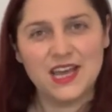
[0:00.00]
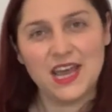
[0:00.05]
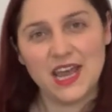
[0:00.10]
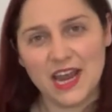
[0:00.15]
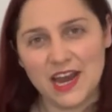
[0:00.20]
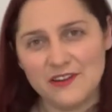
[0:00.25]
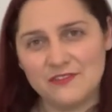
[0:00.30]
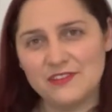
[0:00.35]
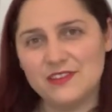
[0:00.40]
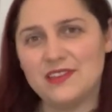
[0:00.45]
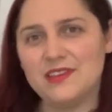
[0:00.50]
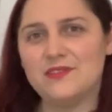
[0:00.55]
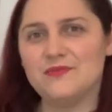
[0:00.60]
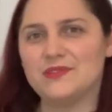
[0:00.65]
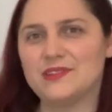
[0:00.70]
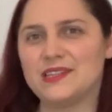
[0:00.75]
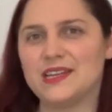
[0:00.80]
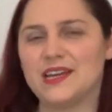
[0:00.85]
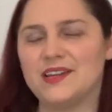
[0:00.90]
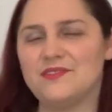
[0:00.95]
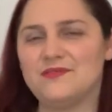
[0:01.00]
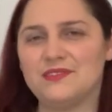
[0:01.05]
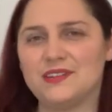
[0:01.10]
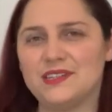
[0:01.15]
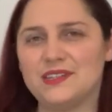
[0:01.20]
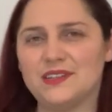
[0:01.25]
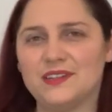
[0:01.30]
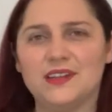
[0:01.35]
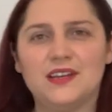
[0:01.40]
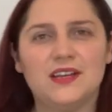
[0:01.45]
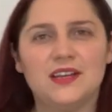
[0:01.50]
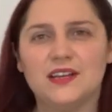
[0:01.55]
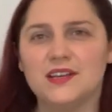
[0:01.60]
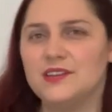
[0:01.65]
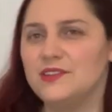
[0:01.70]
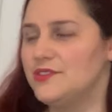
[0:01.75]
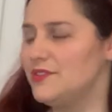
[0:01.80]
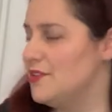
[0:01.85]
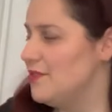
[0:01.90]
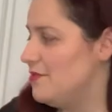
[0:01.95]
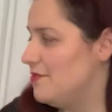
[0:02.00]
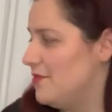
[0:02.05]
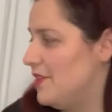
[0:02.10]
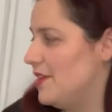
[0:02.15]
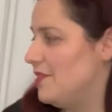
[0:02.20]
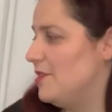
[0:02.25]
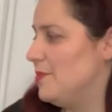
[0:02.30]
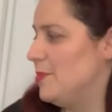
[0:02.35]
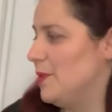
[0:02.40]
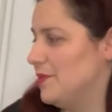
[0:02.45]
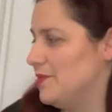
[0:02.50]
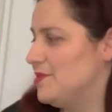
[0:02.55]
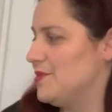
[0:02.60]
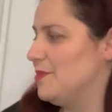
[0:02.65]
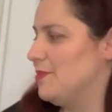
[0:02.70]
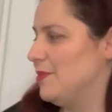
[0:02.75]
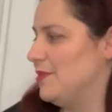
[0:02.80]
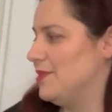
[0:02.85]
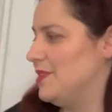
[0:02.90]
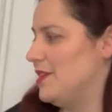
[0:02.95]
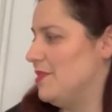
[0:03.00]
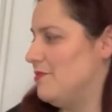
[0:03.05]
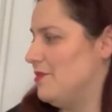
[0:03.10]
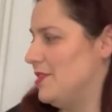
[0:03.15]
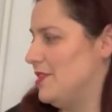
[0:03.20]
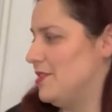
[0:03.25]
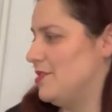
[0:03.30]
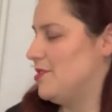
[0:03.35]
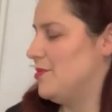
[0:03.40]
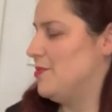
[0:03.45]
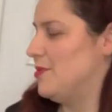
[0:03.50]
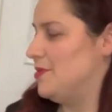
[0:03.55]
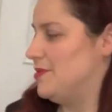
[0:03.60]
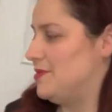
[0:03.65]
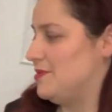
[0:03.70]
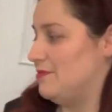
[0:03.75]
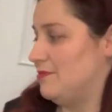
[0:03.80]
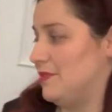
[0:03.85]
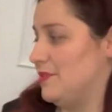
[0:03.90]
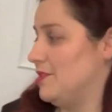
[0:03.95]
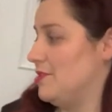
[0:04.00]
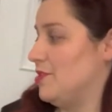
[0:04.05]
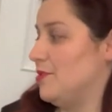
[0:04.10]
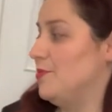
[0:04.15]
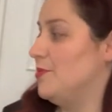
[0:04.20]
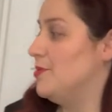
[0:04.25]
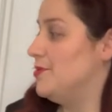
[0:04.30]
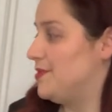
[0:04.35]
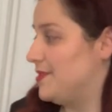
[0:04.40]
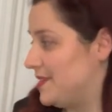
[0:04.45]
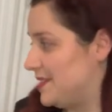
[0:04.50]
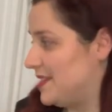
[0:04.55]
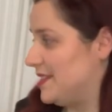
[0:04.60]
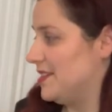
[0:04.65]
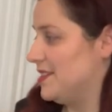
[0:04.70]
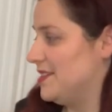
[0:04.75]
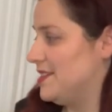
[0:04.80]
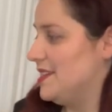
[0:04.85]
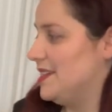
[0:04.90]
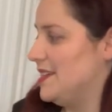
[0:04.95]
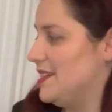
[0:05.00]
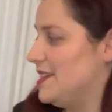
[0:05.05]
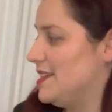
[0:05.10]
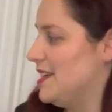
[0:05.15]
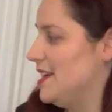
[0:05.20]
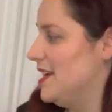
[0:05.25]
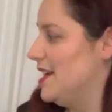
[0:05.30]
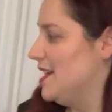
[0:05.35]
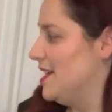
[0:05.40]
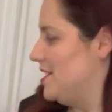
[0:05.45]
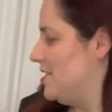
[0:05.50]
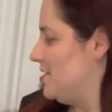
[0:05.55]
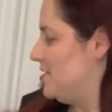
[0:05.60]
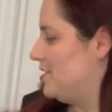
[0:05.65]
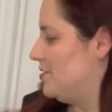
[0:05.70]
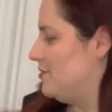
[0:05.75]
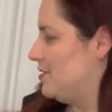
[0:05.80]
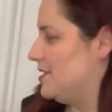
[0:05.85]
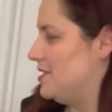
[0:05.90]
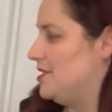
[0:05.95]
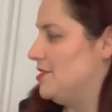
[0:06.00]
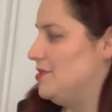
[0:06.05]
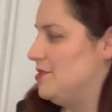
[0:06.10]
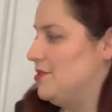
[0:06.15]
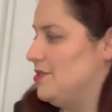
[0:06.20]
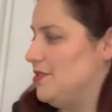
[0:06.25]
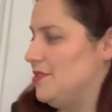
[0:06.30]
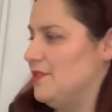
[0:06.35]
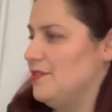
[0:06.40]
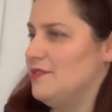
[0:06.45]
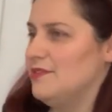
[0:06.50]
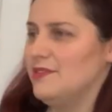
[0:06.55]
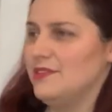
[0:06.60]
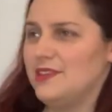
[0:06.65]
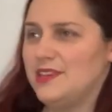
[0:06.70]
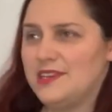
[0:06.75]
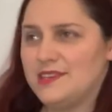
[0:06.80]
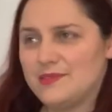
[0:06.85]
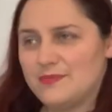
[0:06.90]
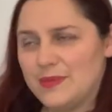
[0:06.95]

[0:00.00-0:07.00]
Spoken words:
Everything was handwritten. So very possible that when the composer started, she wanted to do this